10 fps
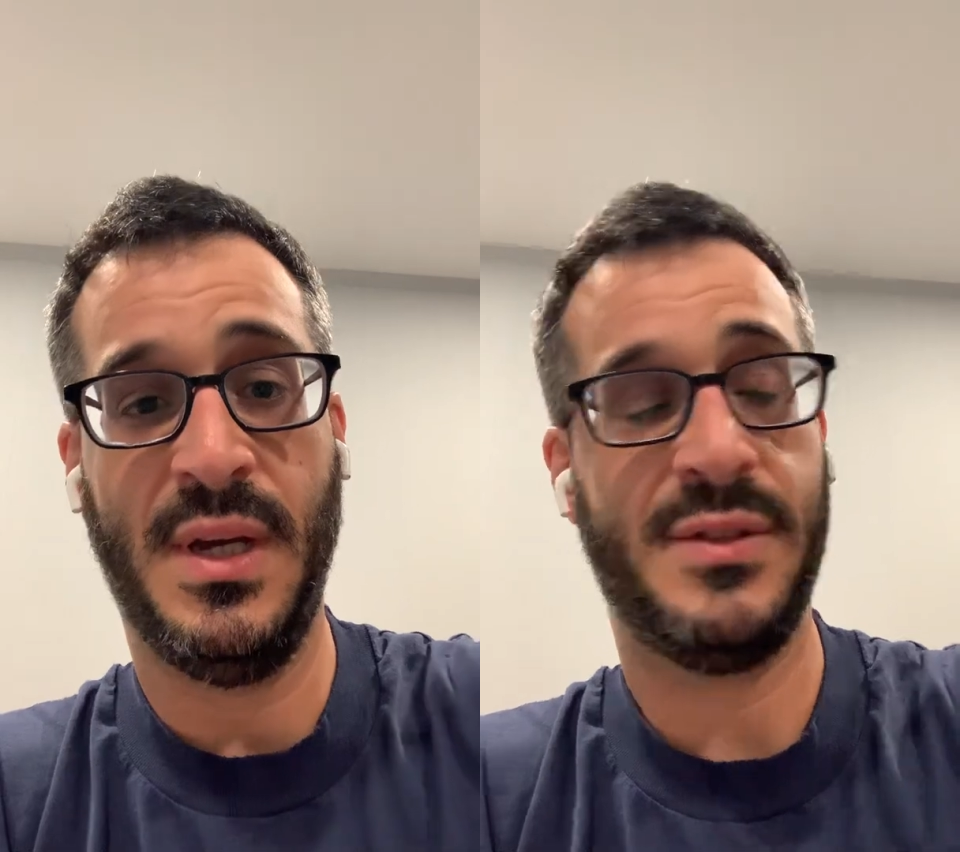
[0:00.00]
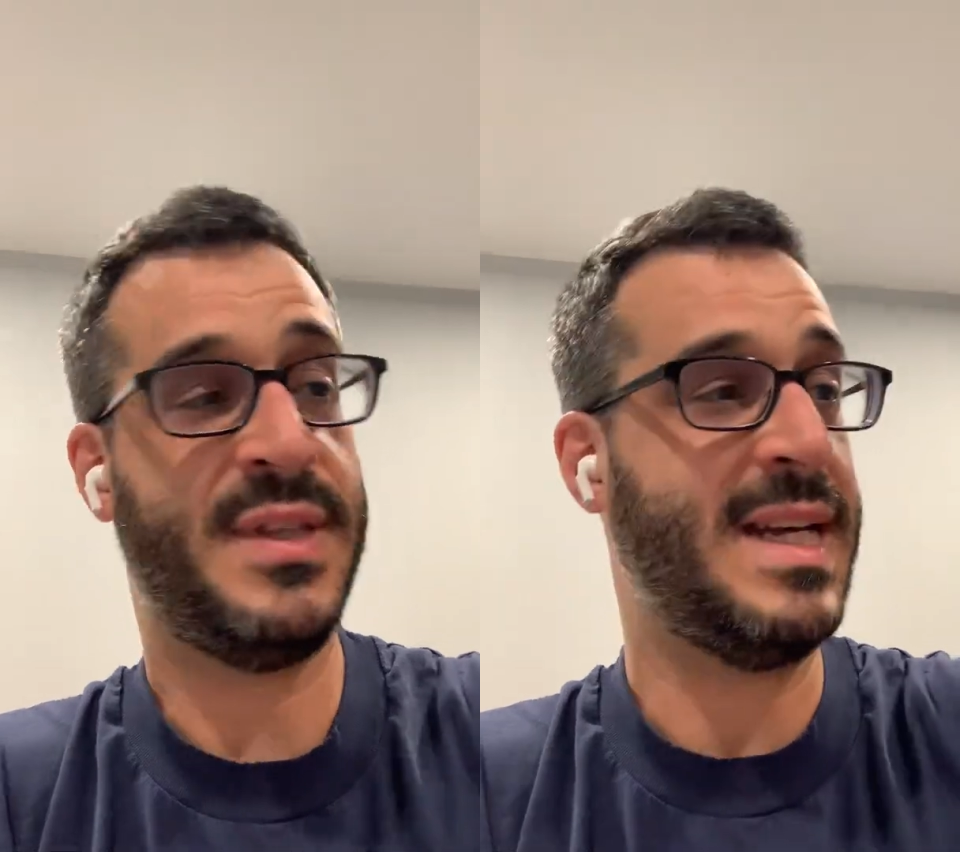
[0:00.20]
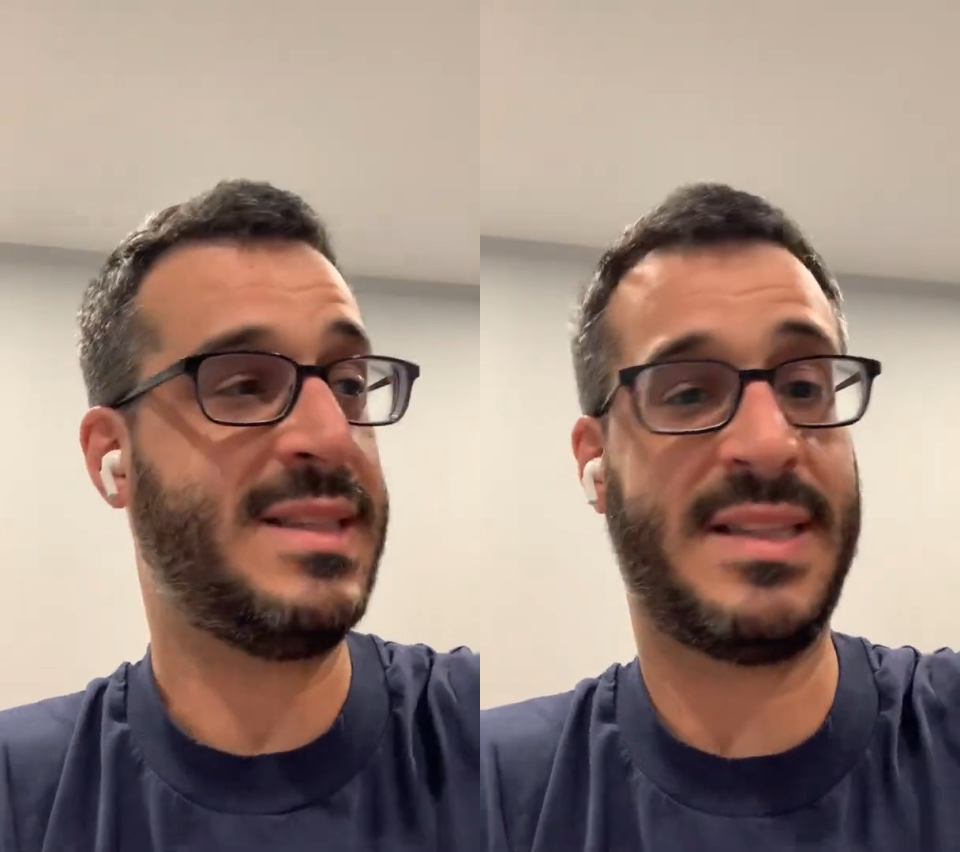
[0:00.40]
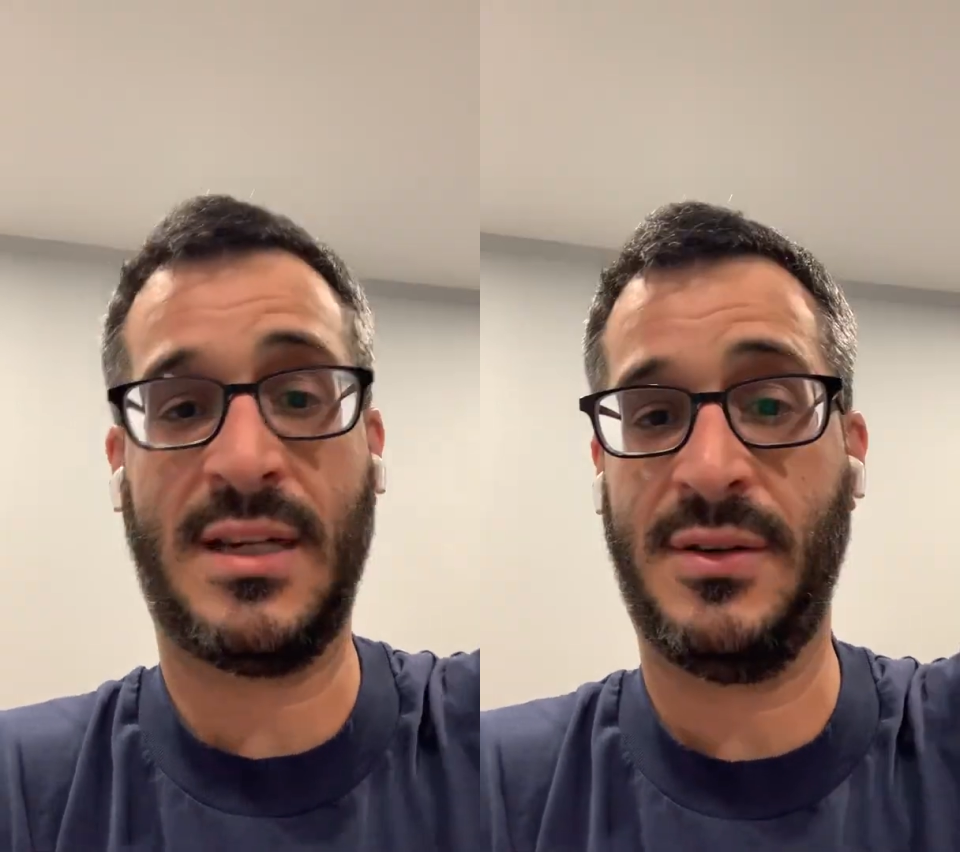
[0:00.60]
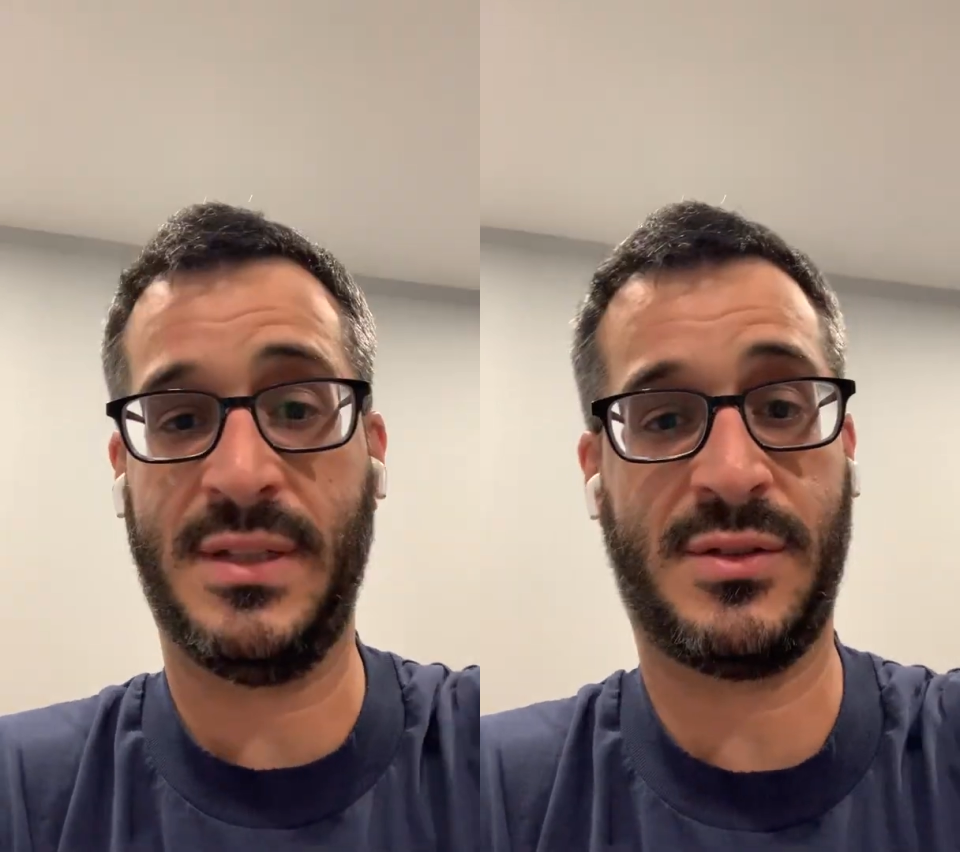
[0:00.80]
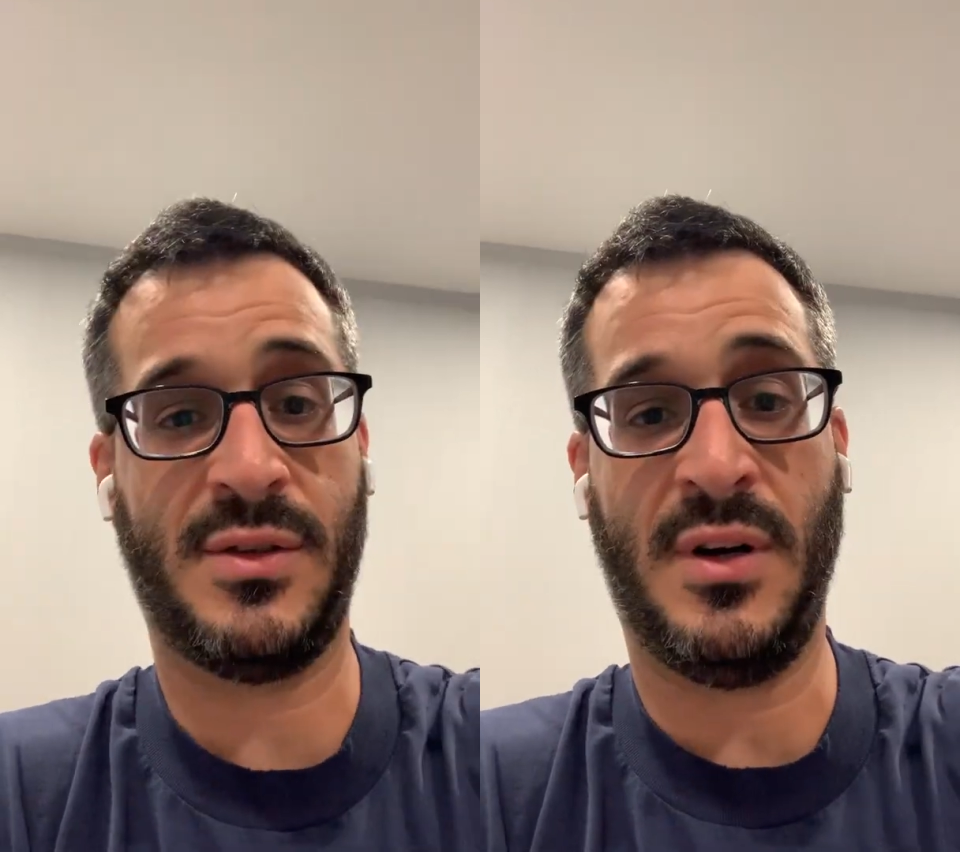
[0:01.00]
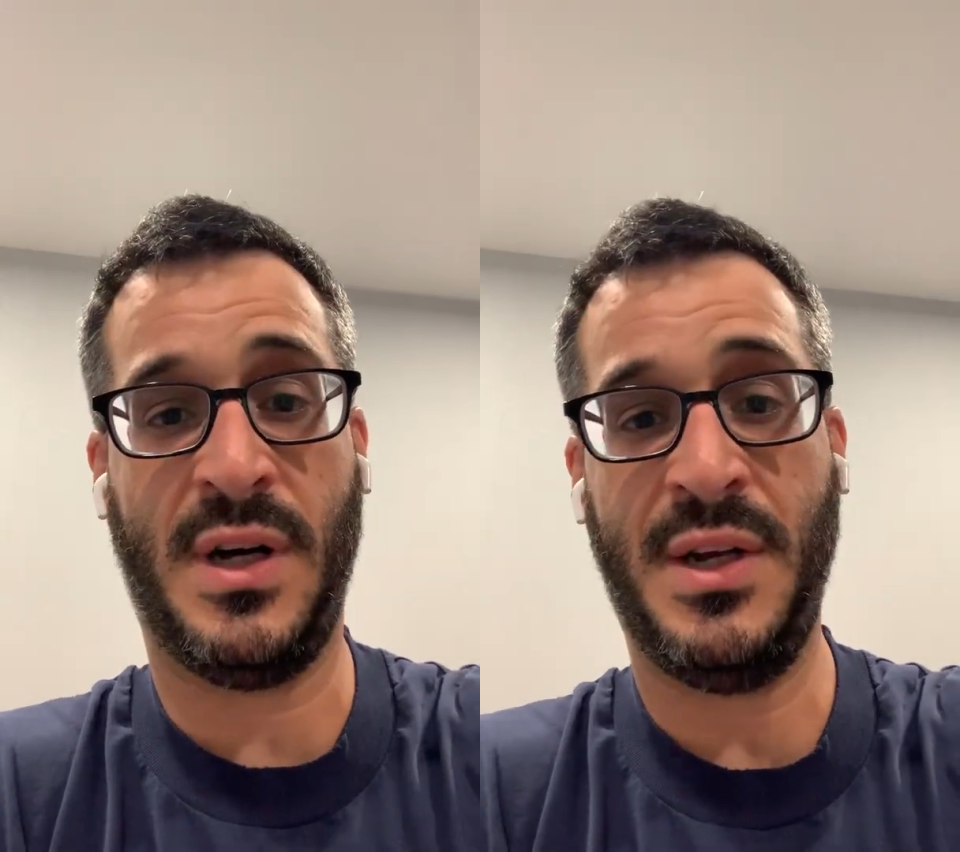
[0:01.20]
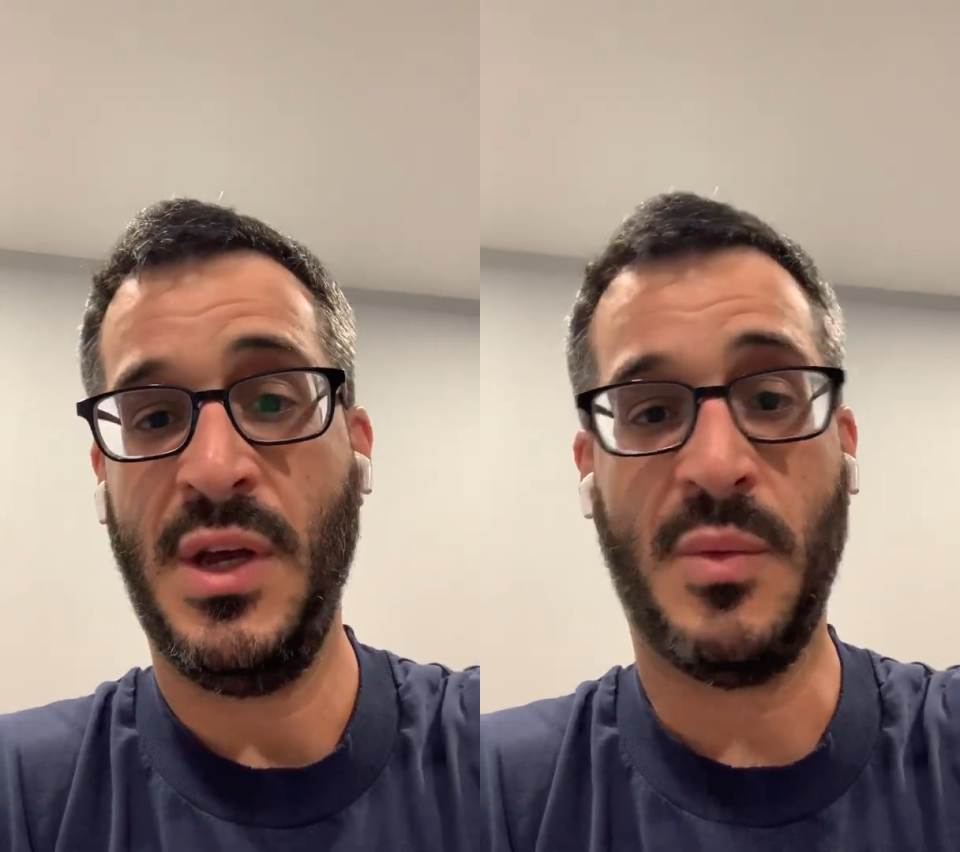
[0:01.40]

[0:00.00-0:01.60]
So that sale, it's gone.